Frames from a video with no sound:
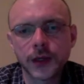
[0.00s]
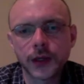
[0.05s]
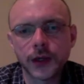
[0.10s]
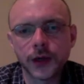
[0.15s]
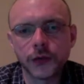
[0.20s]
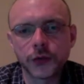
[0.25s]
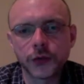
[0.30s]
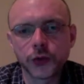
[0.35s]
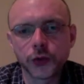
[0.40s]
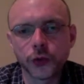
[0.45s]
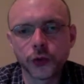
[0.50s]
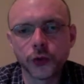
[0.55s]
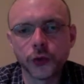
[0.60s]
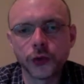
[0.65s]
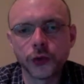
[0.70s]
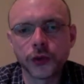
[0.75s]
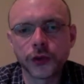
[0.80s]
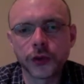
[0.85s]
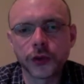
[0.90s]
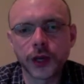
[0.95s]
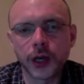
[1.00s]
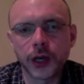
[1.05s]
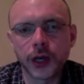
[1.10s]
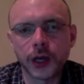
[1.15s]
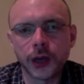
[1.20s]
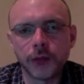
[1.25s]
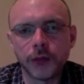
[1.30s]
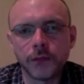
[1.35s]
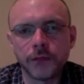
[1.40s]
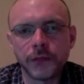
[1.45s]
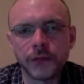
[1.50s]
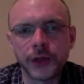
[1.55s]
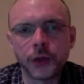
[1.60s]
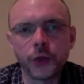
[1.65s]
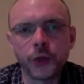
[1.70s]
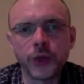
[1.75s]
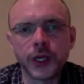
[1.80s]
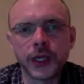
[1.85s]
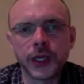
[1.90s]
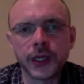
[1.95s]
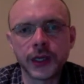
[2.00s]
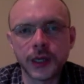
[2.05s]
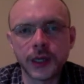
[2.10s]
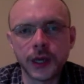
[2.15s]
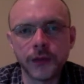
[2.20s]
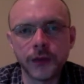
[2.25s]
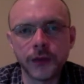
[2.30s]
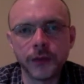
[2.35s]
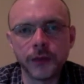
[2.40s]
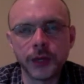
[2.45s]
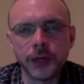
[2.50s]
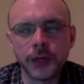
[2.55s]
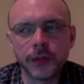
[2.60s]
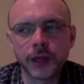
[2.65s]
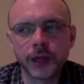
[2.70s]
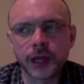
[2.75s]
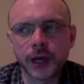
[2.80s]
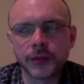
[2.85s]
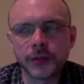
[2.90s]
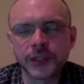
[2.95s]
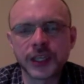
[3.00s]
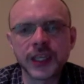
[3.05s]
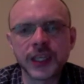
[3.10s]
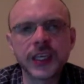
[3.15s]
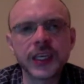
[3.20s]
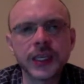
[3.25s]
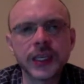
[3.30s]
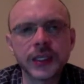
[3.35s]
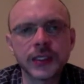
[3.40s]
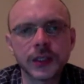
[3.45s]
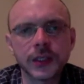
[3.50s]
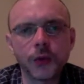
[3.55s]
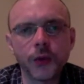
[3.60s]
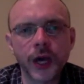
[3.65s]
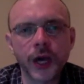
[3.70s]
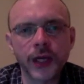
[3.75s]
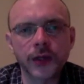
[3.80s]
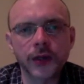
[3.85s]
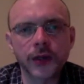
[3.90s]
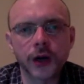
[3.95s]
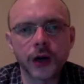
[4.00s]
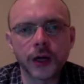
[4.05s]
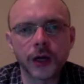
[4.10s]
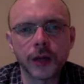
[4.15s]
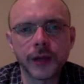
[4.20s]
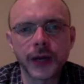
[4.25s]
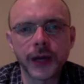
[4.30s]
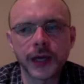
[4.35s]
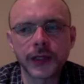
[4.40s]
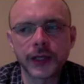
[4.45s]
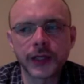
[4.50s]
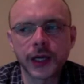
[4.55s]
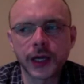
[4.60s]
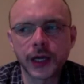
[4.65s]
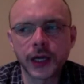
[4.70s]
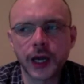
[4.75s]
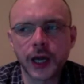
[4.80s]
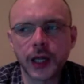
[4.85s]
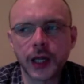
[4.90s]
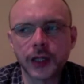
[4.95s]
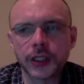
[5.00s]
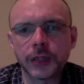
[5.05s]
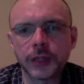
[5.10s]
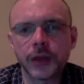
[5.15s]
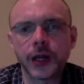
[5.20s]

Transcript: of truth that we give it, but it becomes an easy way to talk about technology.